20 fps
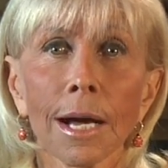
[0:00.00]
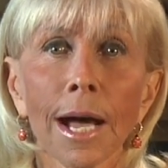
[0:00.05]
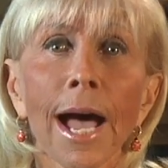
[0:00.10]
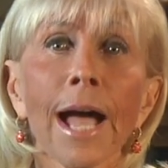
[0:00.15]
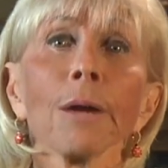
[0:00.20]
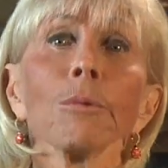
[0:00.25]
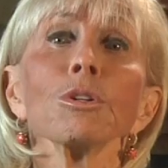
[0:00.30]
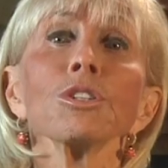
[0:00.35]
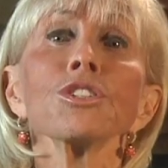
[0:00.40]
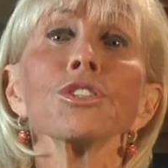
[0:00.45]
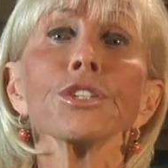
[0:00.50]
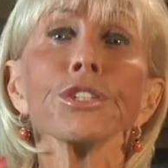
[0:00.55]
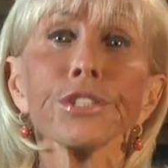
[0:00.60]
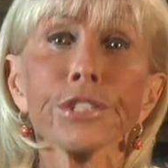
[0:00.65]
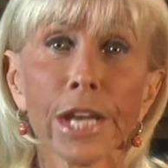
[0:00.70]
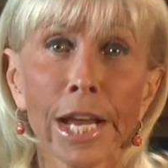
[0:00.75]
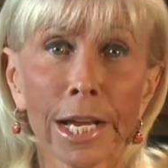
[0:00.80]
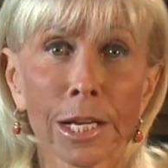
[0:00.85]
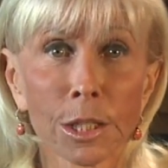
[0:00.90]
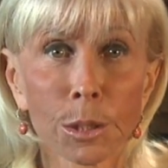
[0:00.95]
I was the
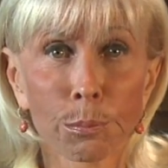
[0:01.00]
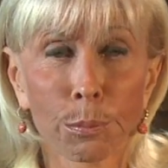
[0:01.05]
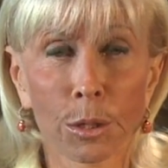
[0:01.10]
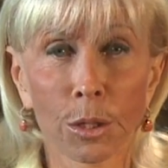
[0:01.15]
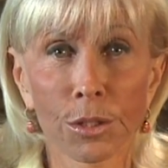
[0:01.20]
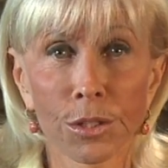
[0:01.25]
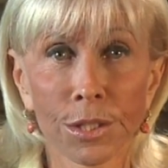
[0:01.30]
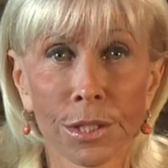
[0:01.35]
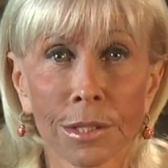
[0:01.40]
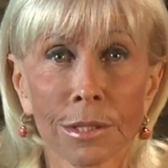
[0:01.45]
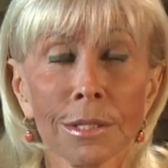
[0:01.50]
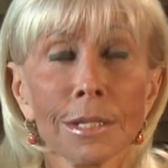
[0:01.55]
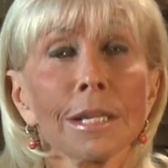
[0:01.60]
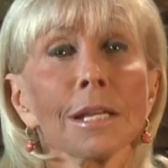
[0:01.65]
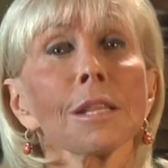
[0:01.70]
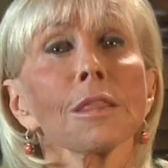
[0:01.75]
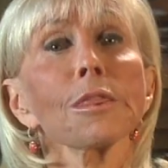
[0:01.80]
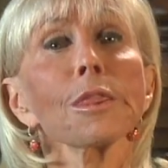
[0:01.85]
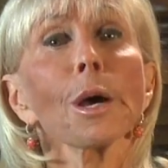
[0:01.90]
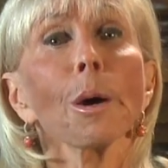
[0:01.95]
salesperson,
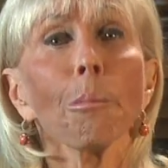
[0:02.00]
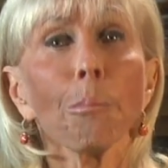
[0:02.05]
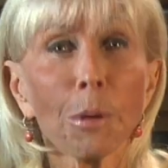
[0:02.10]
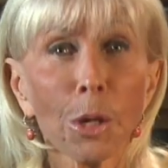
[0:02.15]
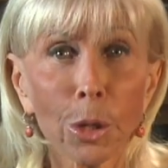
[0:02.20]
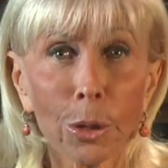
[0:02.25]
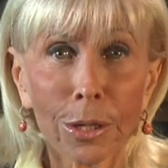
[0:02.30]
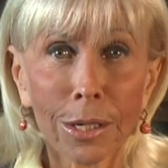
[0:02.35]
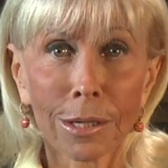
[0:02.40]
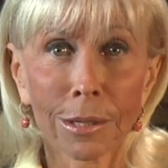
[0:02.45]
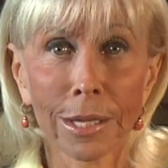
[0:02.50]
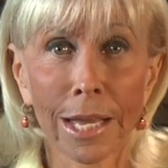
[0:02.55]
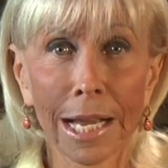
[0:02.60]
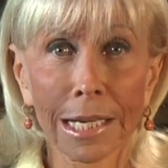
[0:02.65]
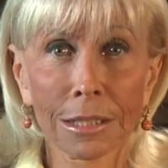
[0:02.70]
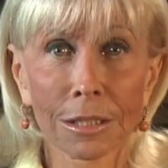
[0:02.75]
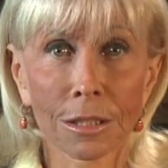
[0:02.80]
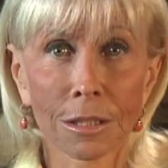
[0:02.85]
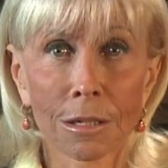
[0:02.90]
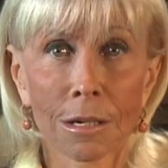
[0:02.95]
the bill
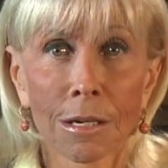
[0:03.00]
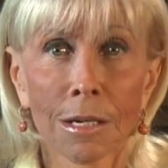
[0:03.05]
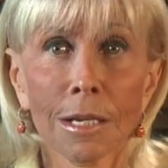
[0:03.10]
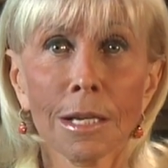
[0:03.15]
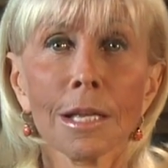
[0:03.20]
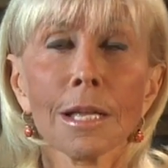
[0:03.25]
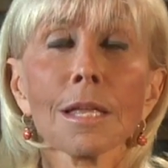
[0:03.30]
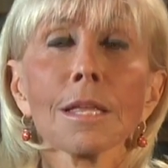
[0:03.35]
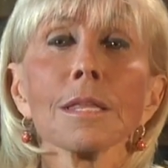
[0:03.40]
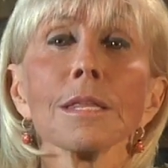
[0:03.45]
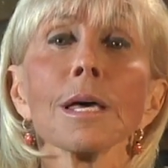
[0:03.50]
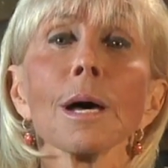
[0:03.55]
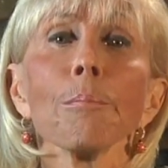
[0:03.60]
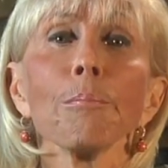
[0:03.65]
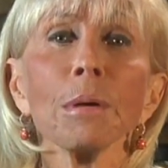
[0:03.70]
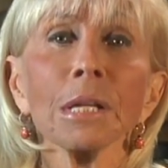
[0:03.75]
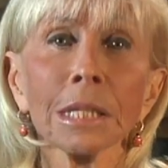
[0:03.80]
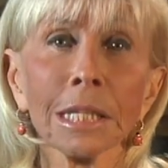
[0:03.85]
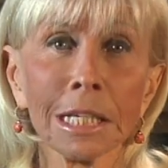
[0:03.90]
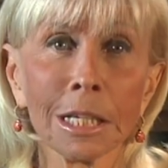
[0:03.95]
collector, the
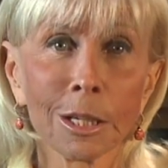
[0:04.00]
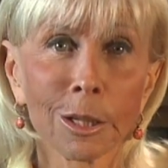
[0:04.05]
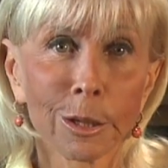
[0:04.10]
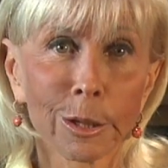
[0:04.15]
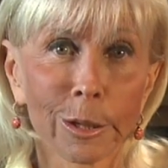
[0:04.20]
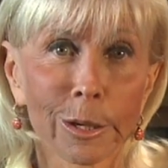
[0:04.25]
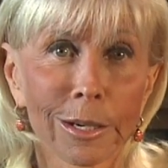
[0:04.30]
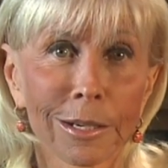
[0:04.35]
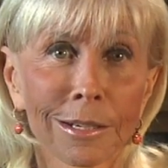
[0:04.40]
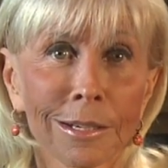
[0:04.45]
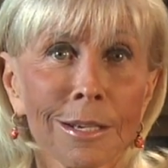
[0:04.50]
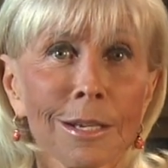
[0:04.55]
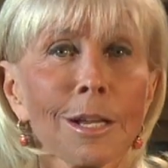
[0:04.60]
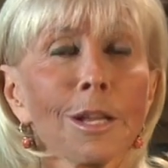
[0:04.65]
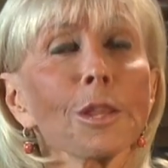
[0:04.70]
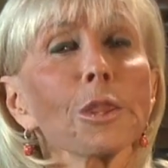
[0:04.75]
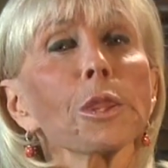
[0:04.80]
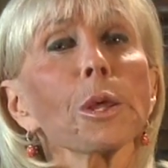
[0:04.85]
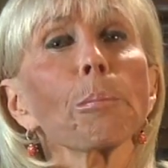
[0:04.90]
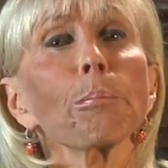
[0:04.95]
billing clerk,
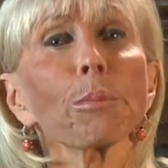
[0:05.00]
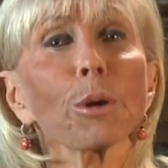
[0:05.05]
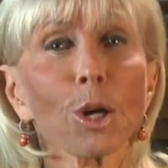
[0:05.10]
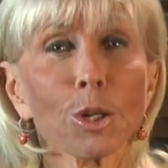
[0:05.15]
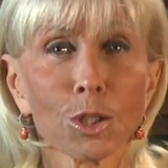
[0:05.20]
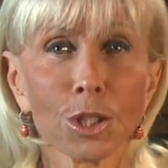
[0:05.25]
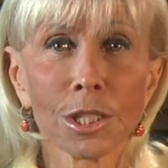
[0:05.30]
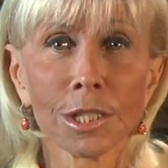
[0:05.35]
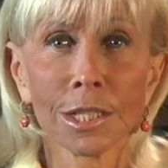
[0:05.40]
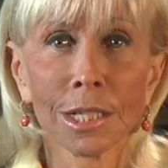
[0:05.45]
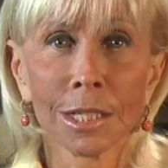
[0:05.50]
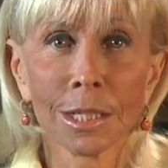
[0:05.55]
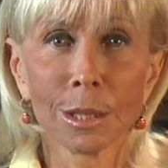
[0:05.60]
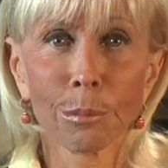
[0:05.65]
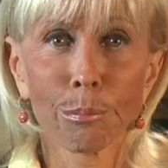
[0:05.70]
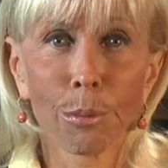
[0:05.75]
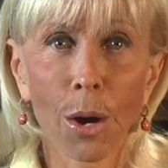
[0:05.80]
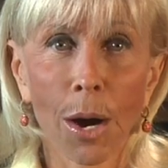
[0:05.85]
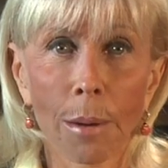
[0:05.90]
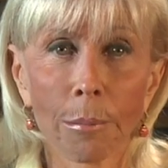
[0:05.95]
the purchasing
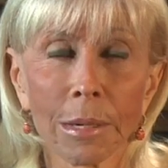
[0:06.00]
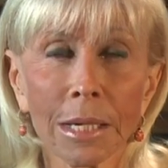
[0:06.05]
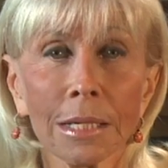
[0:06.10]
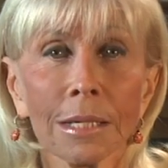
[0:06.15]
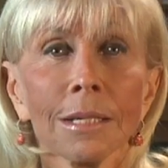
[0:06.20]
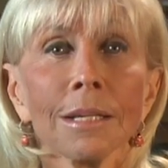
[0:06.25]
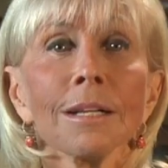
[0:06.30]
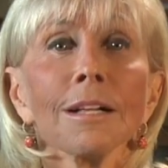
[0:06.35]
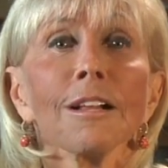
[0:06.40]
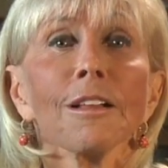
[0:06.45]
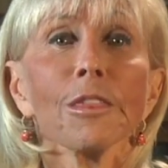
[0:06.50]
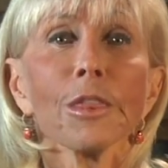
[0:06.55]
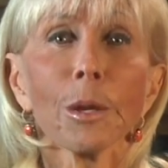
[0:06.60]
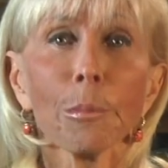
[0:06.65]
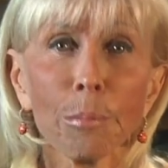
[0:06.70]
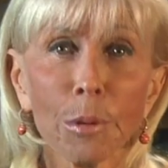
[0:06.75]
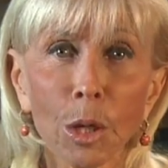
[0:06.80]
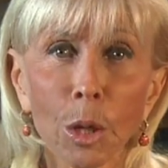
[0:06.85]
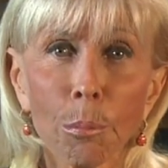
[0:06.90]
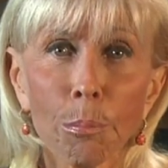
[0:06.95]
department,
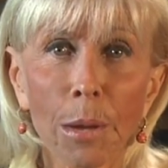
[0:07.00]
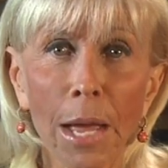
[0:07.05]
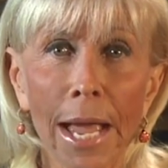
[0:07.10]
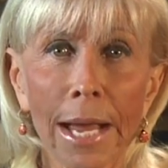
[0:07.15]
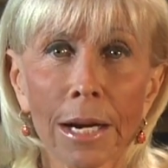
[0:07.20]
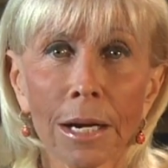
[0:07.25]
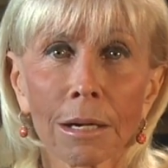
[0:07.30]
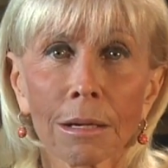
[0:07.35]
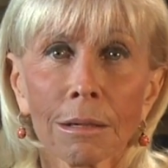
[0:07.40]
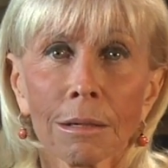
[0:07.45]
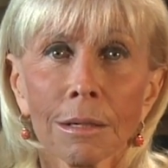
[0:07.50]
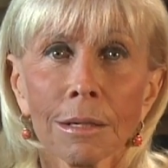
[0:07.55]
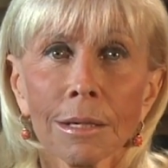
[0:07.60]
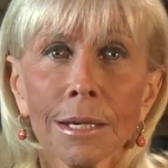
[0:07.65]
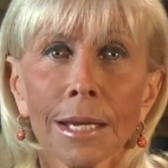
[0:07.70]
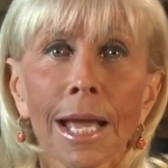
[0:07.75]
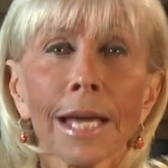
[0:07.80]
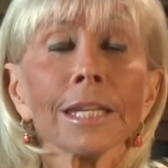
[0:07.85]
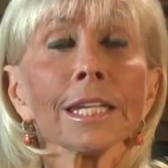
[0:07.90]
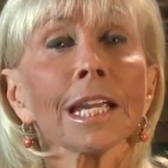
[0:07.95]
the bill payer,
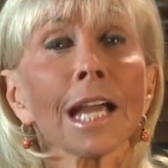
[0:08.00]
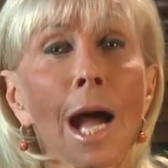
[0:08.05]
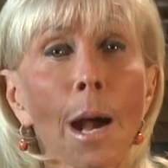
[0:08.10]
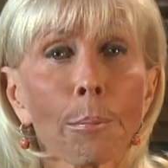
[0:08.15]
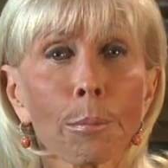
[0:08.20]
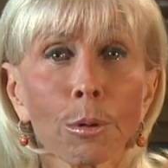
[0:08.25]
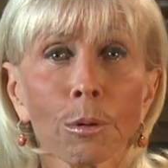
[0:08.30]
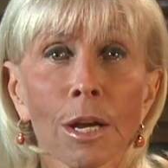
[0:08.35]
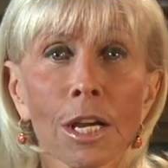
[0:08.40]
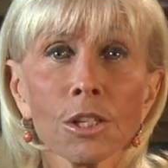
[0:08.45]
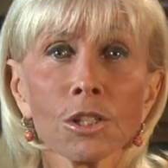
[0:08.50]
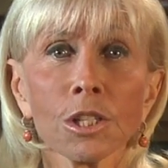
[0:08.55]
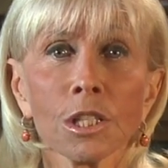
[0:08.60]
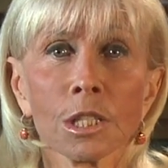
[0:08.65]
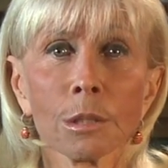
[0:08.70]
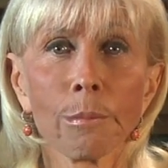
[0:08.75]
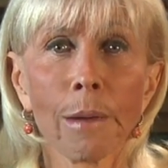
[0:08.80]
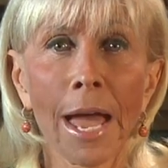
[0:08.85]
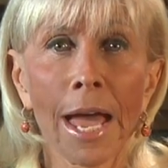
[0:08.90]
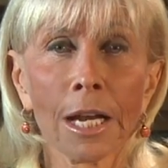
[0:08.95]
and the
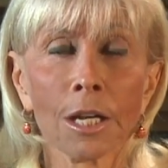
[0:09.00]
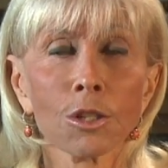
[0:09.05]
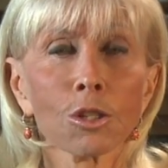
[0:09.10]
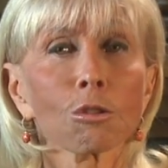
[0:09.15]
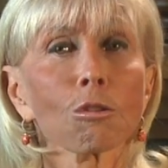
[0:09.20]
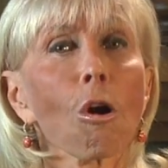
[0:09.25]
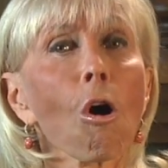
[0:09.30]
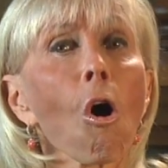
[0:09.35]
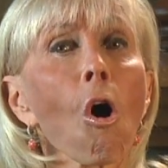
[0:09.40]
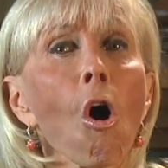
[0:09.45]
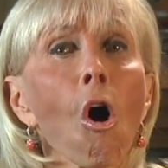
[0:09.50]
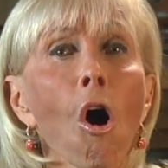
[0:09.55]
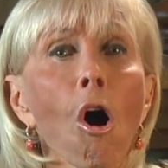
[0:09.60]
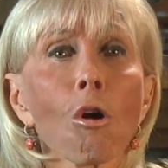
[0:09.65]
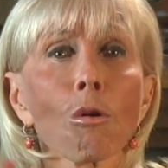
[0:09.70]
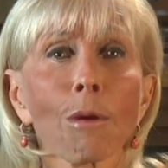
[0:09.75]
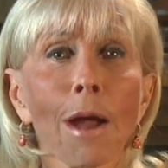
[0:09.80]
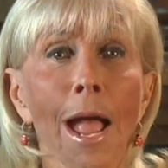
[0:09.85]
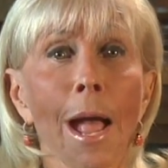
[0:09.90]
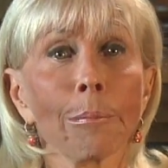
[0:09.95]
operations manager,
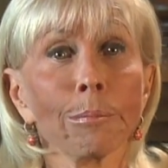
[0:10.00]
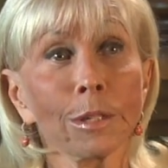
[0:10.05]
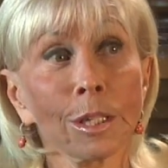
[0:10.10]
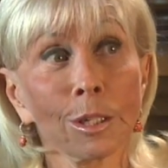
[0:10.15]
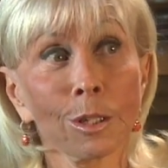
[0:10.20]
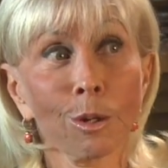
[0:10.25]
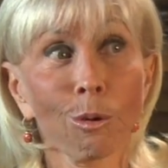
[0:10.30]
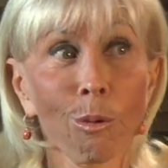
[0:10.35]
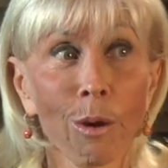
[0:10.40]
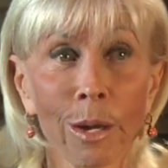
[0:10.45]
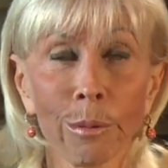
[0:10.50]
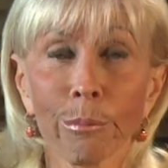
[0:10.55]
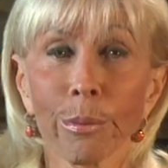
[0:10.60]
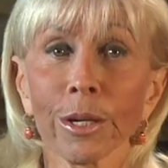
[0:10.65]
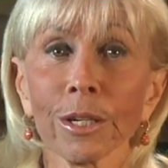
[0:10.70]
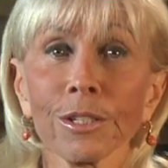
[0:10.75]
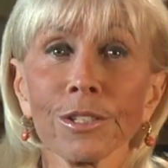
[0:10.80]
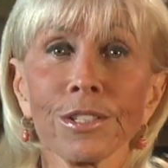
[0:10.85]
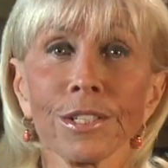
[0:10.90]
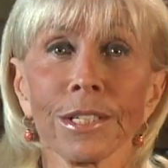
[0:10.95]
all wrapped into one
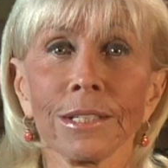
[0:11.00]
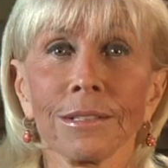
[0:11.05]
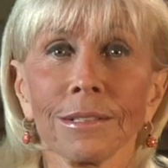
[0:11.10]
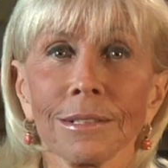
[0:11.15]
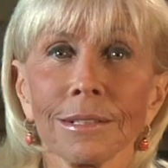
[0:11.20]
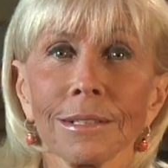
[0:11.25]
person.